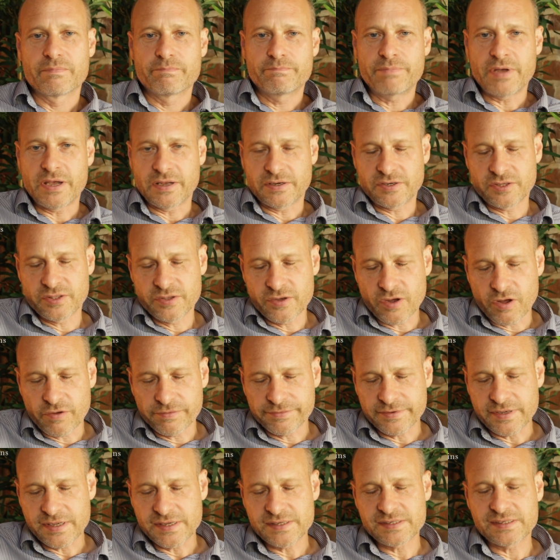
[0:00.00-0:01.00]
Back to the
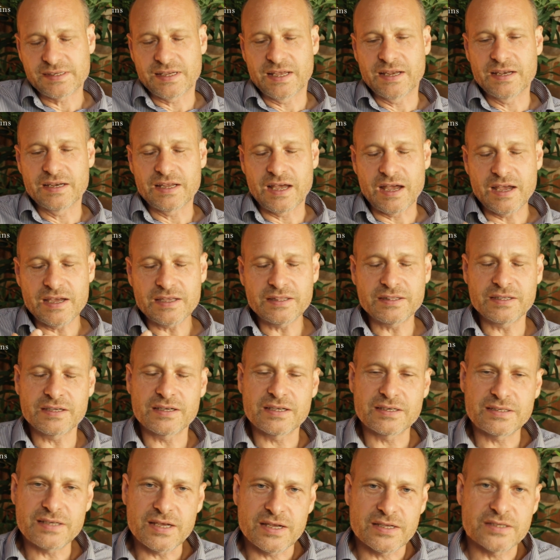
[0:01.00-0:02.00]
office, and I think
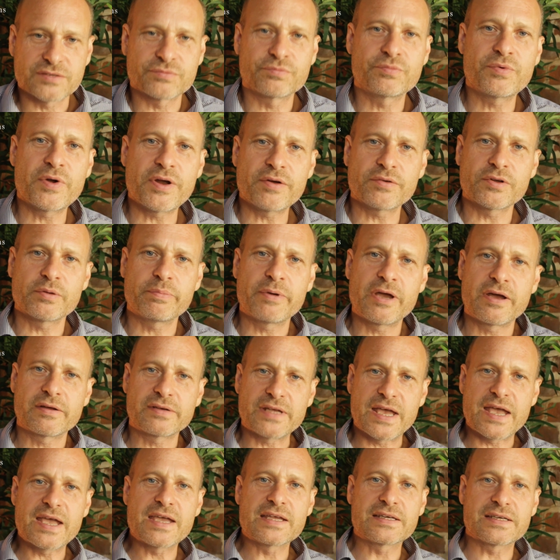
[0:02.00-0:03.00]
it takes round
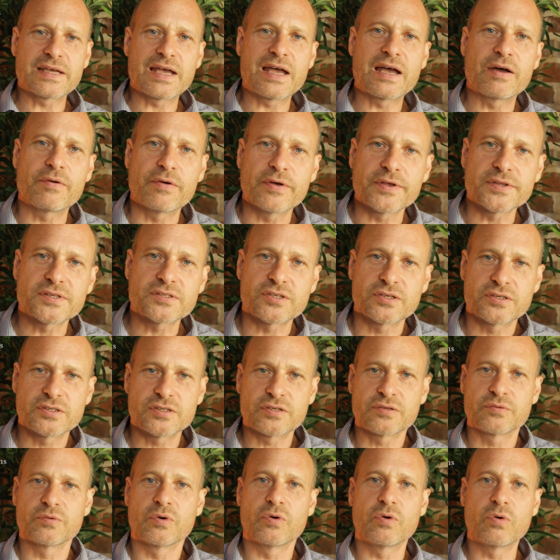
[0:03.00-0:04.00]
about 8 hours to
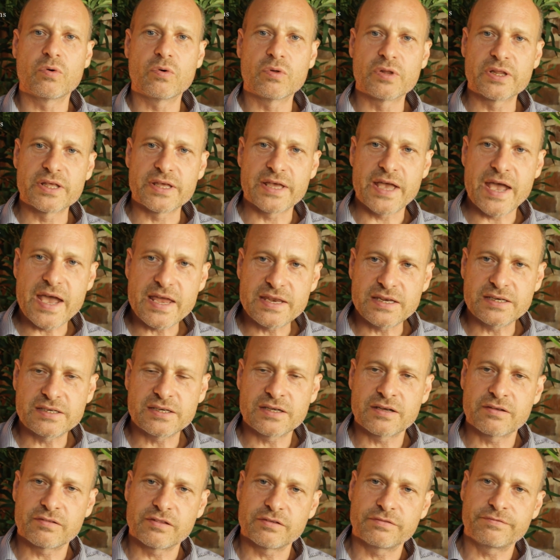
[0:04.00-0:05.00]
do all the
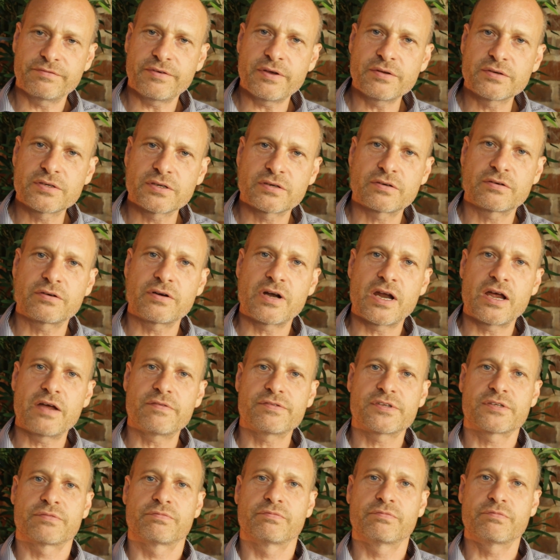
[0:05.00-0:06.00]
editing of the
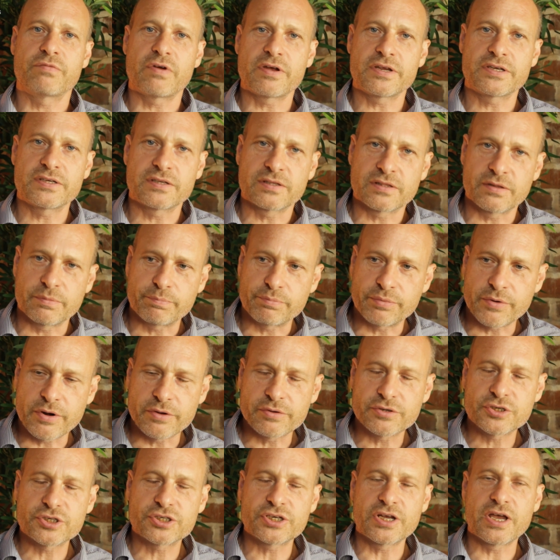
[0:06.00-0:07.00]
photographs, writing the
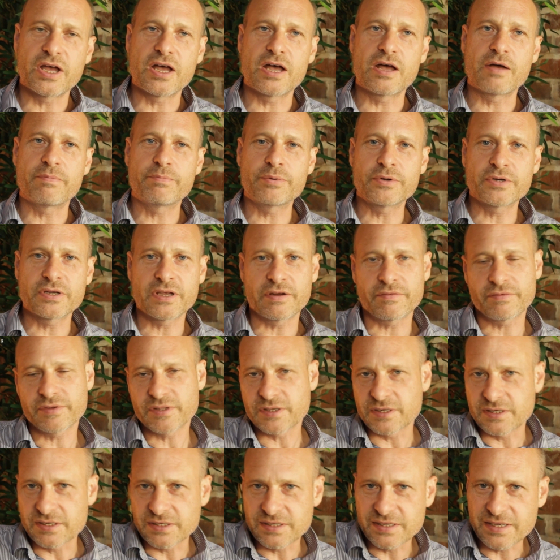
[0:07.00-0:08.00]
brochure, putting
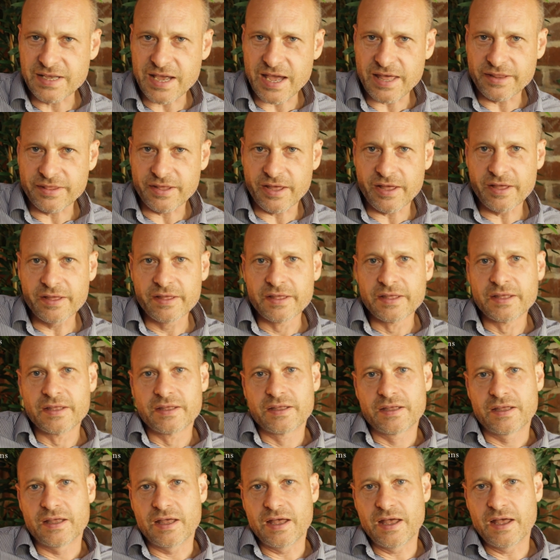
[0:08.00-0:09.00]
everything together,
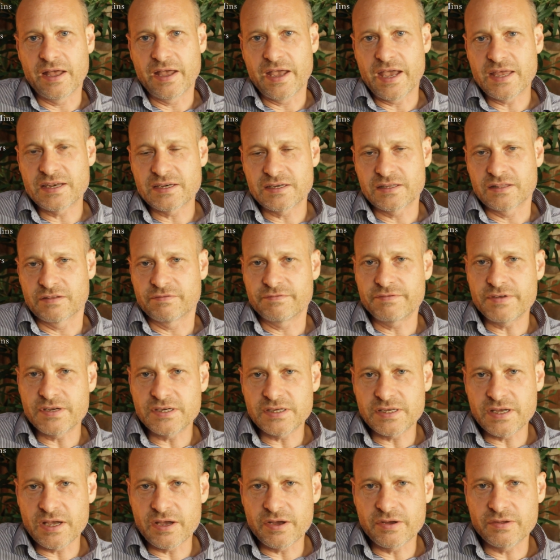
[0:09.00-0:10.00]
editing the
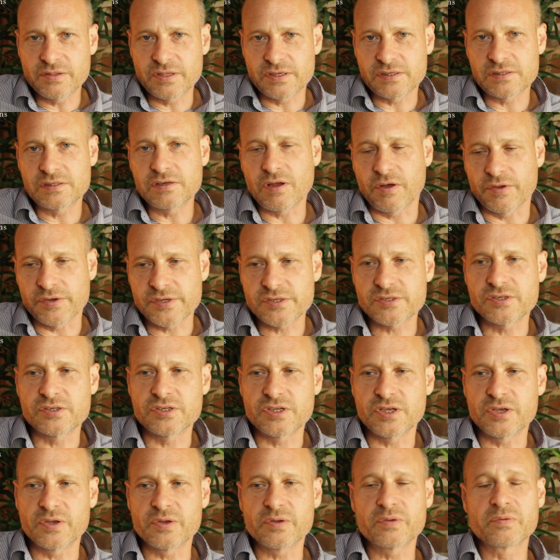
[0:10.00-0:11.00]
video. There's lots to
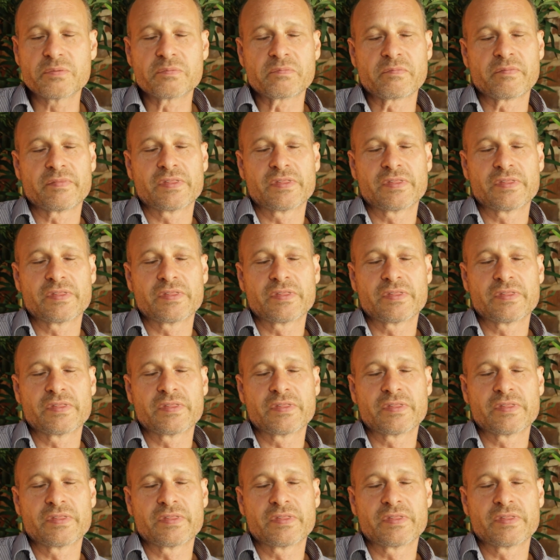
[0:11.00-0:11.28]
do.